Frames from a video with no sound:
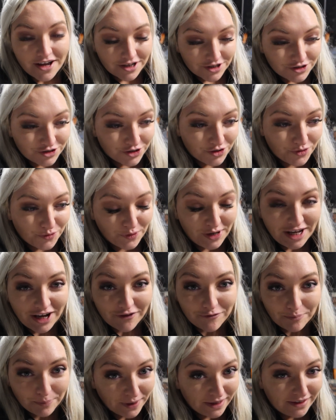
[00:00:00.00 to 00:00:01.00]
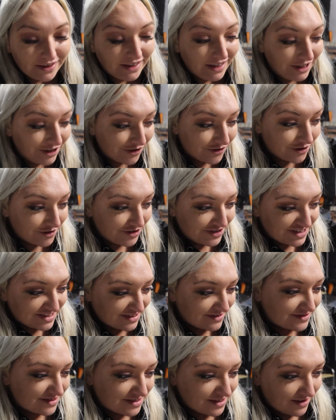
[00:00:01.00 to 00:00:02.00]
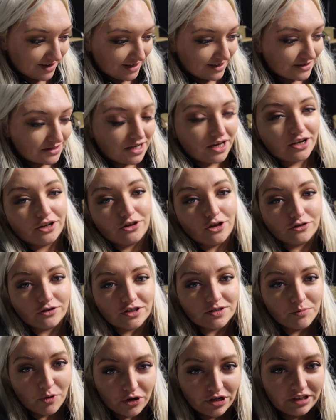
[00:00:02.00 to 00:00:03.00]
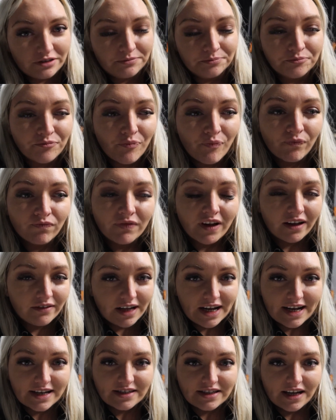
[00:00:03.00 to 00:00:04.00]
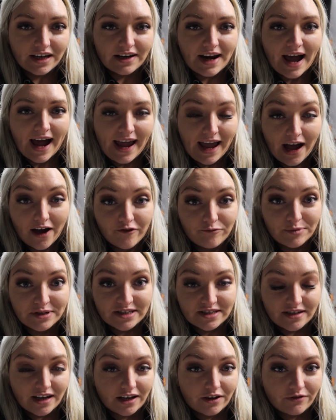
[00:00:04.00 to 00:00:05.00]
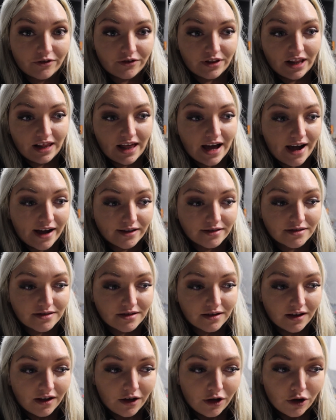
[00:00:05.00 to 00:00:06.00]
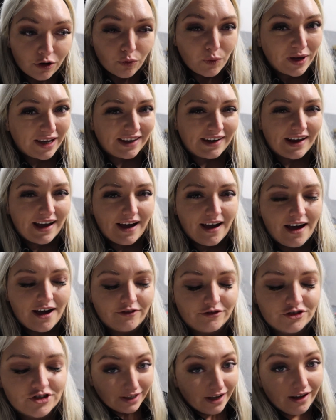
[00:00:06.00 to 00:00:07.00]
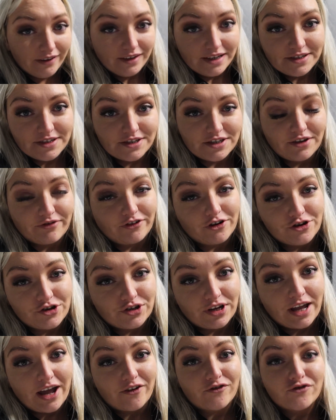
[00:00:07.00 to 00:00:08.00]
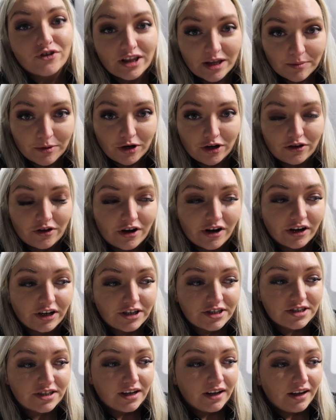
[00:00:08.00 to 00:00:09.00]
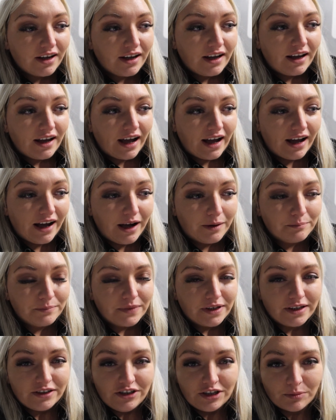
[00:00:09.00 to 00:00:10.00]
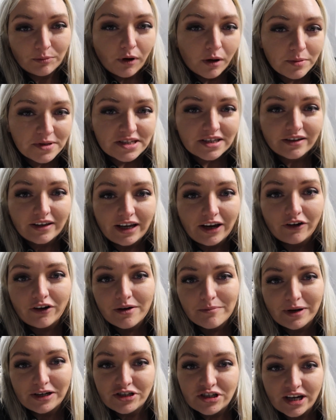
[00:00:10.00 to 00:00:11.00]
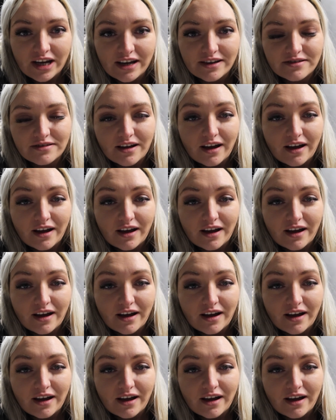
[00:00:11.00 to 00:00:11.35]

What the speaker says: So we have been here since like 10 o'clock this morning, and like I said, I have been sick for the last week and a half, and this is the first day I've really been out of the house. You can probably still hear it in my chest.